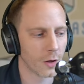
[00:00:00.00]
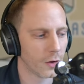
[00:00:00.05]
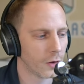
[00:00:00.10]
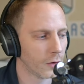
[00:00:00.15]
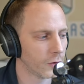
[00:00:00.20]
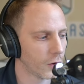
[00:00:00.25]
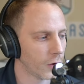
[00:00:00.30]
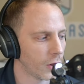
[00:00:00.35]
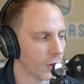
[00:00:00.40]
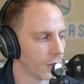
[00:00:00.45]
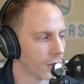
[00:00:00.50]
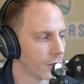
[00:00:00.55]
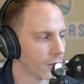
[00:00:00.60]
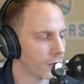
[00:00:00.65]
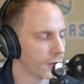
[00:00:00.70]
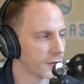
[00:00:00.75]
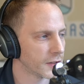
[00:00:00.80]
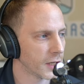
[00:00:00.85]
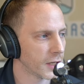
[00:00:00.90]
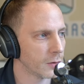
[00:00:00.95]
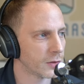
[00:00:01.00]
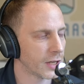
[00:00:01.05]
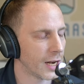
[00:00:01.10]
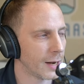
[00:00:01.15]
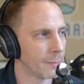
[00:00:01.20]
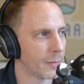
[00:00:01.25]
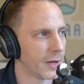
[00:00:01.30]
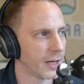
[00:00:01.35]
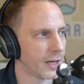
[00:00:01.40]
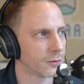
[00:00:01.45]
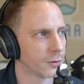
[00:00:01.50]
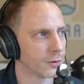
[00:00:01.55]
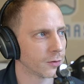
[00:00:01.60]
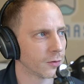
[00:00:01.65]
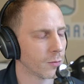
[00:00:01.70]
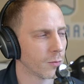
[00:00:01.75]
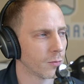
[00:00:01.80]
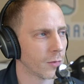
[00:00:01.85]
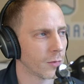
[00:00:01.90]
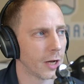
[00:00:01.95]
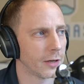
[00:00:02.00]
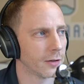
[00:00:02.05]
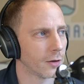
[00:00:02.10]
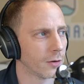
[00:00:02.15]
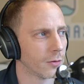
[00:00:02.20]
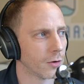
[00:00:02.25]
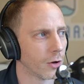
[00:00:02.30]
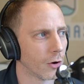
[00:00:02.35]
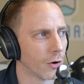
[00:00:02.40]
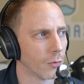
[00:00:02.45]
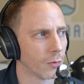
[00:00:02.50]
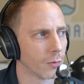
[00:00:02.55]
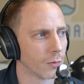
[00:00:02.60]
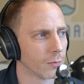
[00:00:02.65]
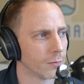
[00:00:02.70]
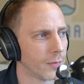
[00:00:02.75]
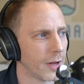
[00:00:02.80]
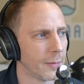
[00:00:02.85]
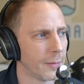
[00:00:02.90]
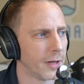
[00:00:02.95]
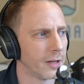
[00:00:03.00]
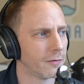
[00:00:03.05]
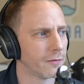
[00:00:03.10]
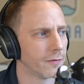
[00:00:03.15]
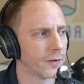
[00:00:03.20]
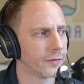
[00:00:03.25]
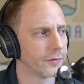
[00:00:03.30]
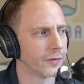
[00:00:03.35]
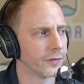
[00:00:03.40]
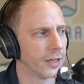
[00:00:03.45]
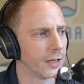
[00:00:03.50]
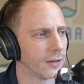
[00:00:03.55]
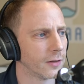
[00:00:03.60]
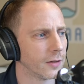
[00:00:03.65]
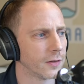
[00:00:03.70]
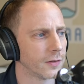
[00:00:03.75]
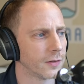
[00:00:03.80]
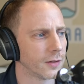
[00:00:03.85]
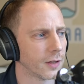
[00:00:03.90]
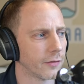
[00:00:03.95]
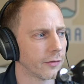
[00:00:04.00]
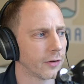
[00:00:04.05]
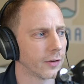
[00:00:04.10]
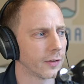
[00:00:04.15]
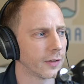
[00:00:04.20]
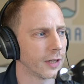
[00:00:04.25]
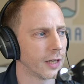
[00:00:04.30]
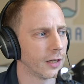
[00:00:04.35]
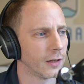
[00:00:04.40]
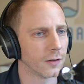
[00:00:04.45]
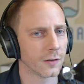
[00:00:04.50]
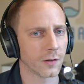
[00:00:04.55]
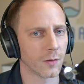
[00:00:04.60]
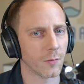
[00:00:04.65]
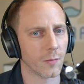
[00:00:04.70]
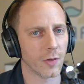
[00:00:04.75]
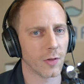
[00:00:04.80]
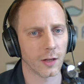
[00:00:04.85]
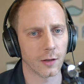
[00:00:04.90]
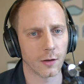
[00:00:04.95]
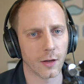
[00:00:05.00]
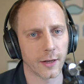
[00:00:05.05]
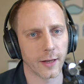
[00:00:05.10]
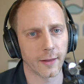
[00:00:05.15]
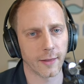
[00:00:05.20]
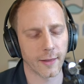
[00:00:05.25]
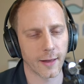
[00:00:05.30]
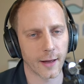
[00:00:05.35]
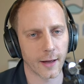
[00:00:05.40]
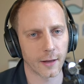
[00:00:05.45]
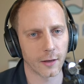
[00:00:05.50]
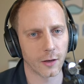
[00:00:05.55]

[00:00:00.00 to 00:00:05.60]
So the the Skills Olympics was from I don't know maybe 15 to 17 something like that.